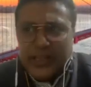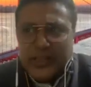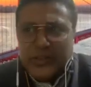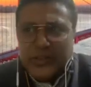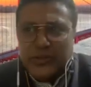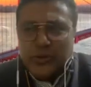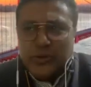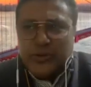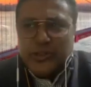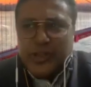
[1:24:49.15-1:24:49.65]

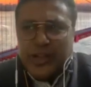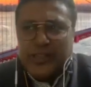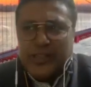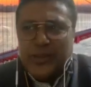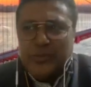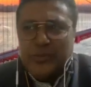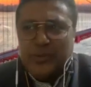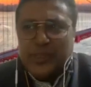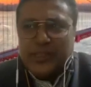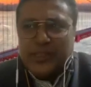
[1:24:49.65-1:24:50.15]
So
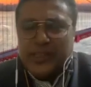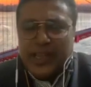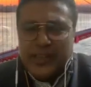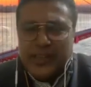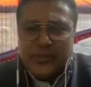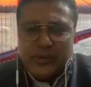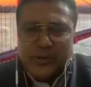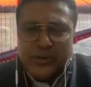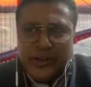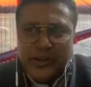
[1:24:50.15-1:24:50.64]
starting with,
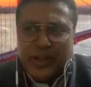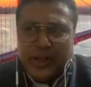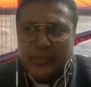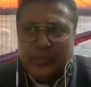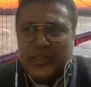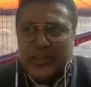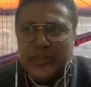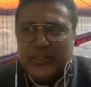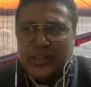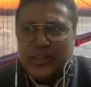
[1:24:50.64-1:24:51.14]
as Ulrika
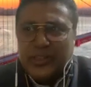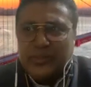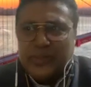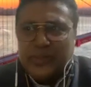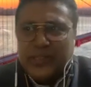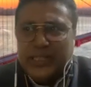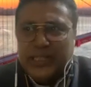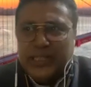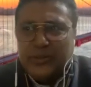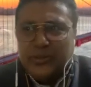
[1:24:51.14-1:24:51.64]
mentioned,
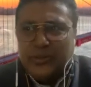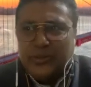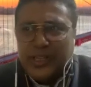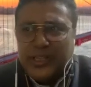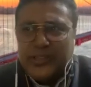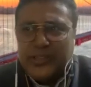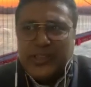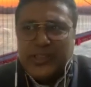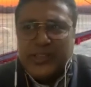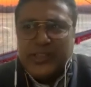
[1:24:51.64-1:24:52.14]
we need to
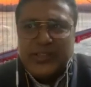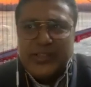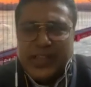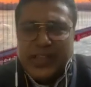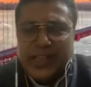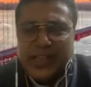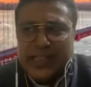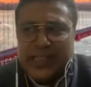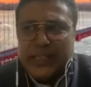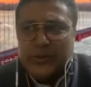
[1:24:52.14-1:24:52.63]
test and
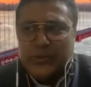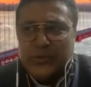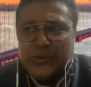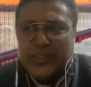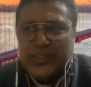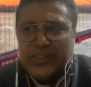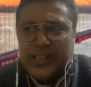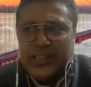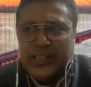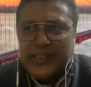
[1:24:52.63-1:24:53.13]
scale new
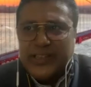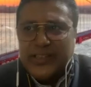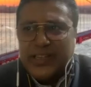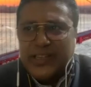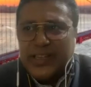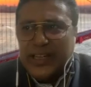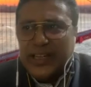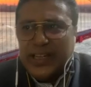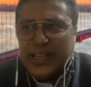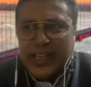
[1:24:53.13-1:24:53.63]
designs,
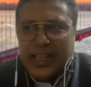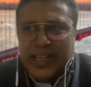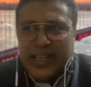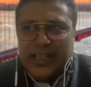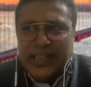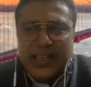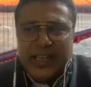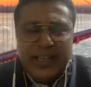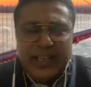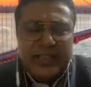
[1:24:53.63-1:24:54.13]

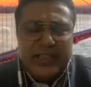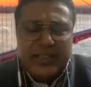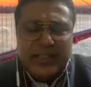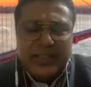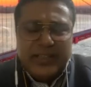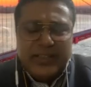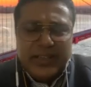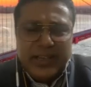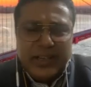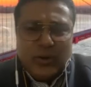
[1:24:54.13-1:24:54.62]
engage
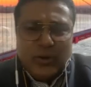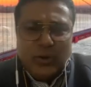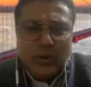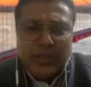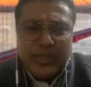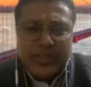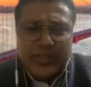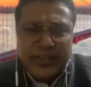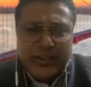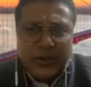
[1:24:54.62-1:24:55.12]

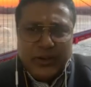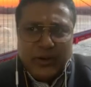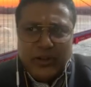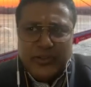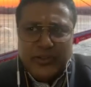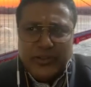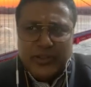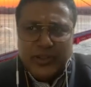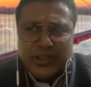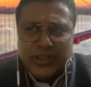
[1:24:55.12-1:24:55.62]
stakeholders
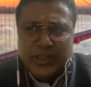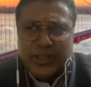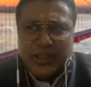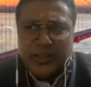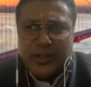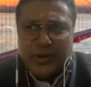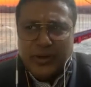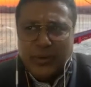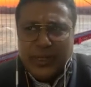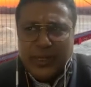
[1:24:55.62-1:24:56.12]
across
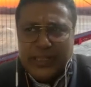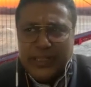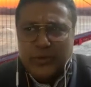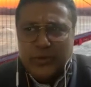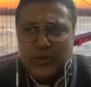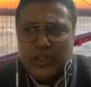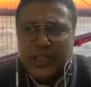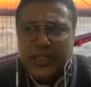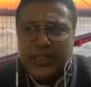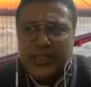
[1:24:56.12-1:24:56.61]
the value
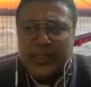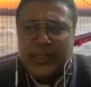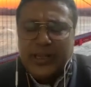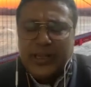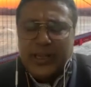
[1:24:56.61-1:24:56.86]
chain,